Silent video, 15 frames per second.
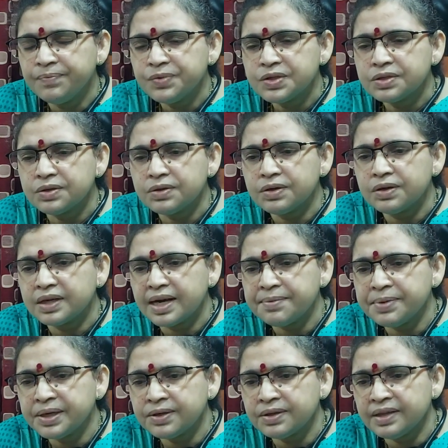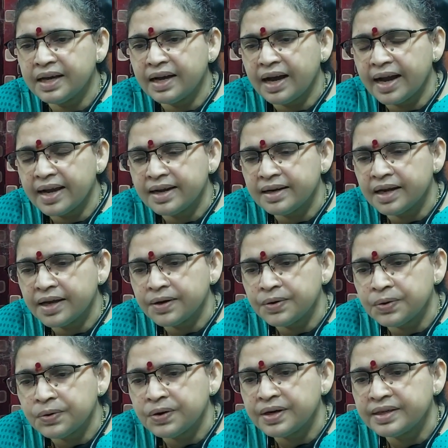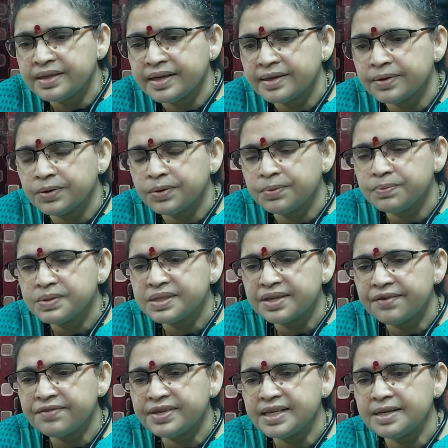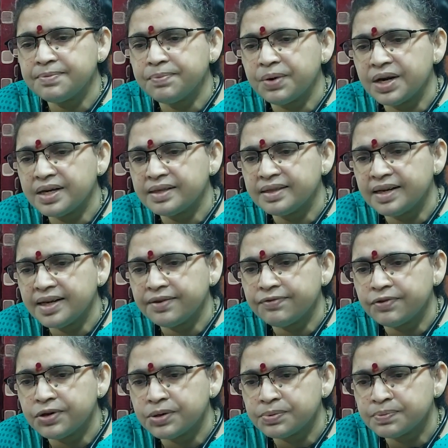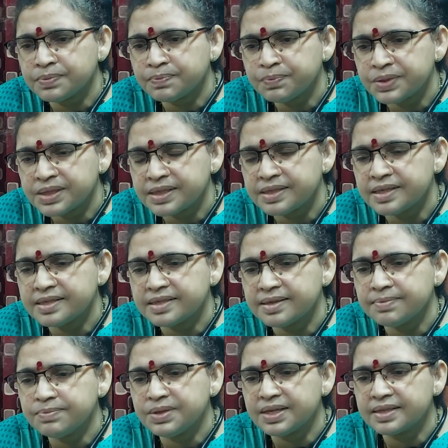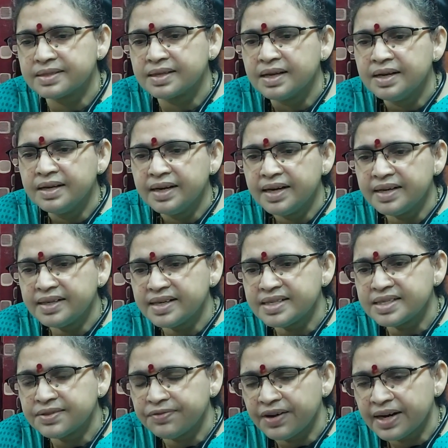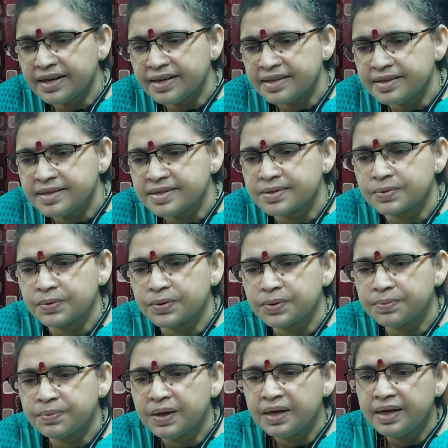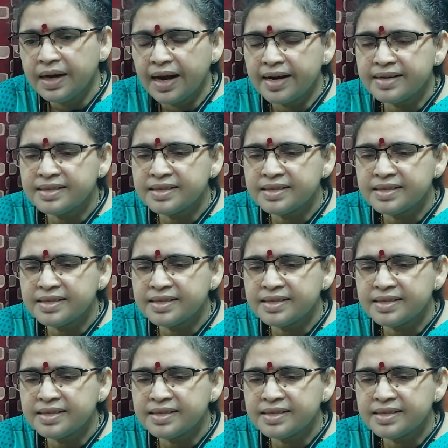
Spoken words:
So coming to the Iglar U100 group, 17.34% subjects intensified in this group and